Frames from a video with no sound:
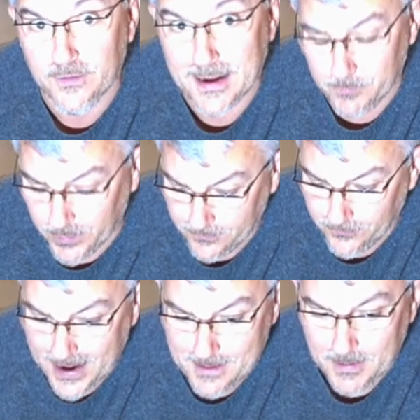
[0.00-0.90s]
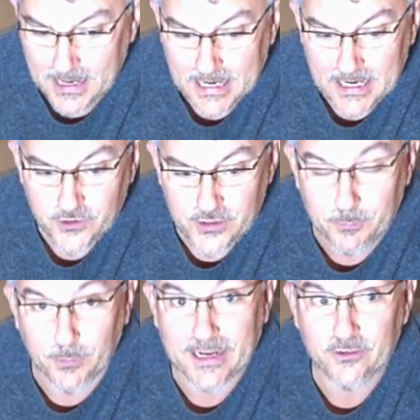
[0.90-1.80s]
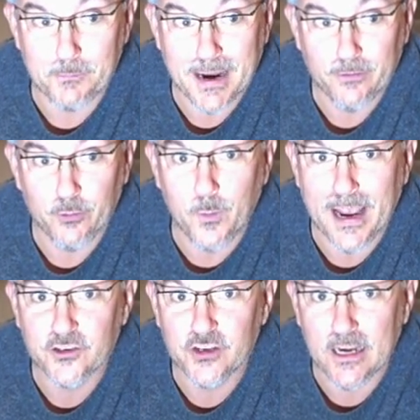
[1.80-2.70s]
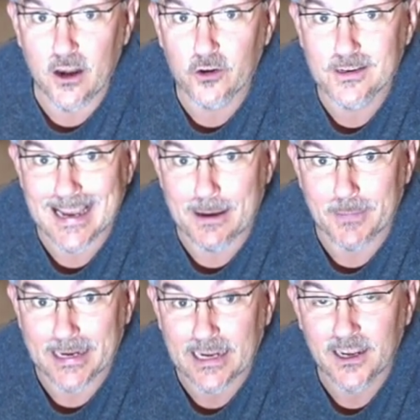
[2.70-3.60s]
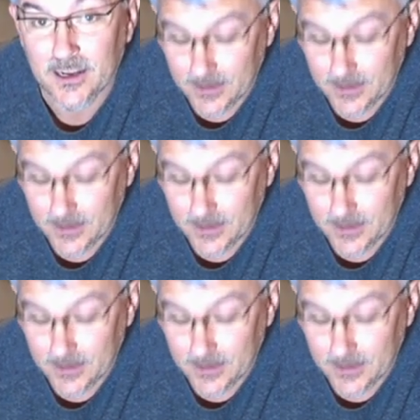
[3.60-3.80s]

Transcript: frame by frame, she brings her mouth away and she looks at me.